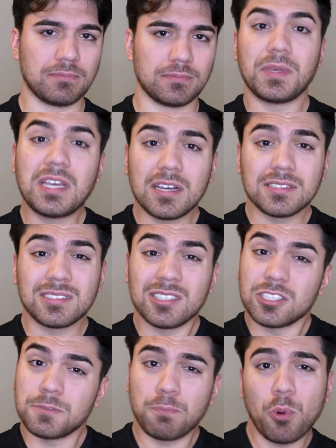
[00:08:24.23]
Because,
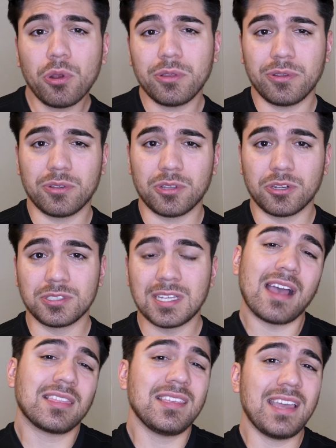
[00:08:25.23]
spoiler alerts,
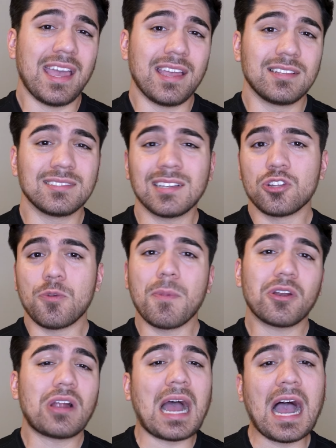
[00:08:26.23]
at the end, no
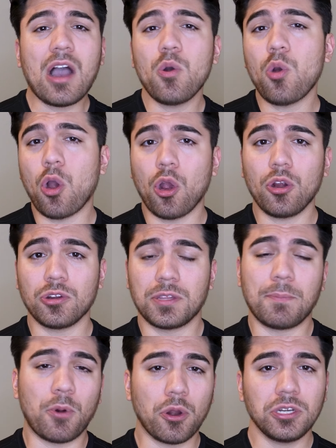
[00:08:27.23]
matter how hard
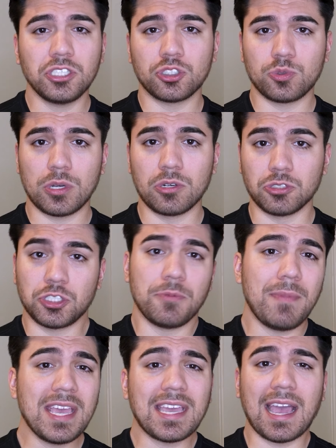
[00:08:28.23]
the party struggles to
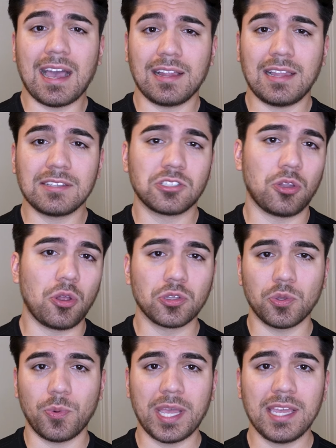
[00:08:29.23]
make allies along
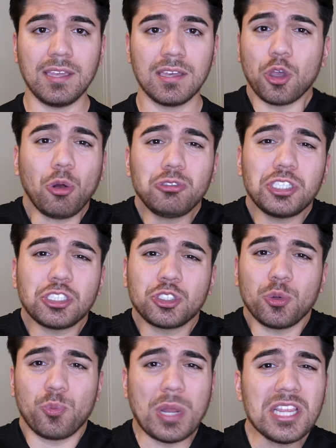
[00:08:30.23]
the way, they all just
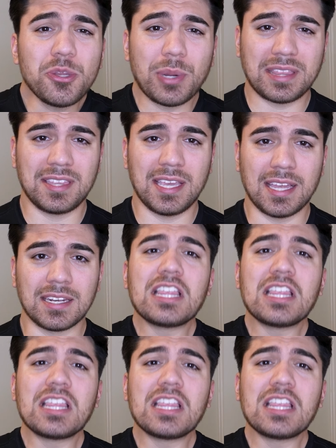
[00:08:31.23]
surrender at the end.